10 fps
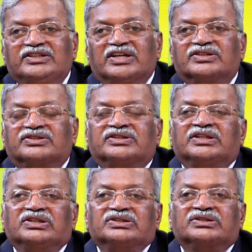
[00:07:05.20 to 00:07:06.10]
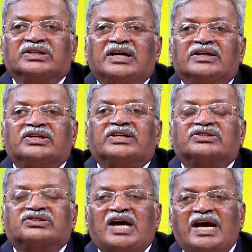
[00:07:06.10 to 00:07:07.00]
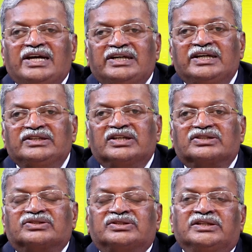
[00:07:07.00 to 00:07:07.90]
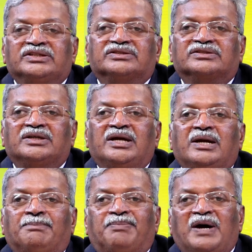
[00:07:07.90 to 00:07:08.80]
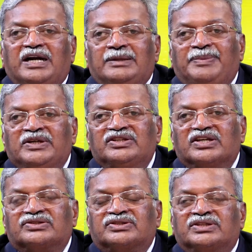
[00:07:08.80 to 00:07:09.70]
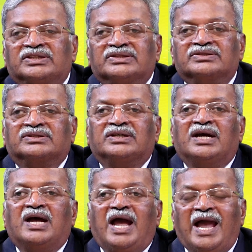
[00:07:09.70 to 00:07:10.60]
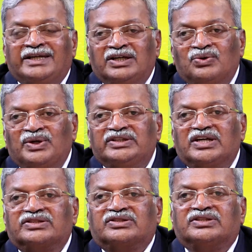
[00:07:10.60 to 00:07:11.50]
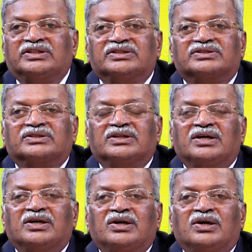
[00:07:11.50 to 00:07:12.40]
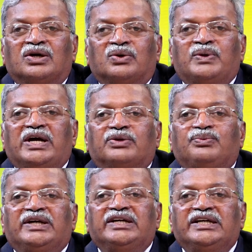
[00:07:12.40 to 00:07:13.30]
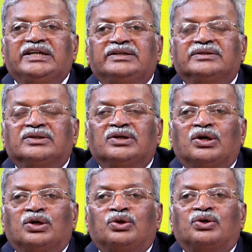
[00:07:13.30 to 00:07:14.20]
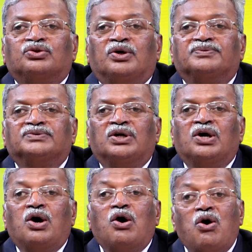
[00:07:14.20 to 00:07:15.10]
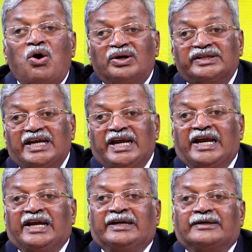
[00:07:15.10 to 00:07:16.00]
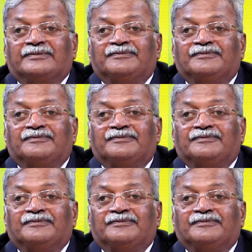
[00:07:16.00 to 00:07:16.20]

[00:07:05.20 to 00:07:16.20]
industries, textile industries, pulp industries, agro industries, where we need lot of hot air.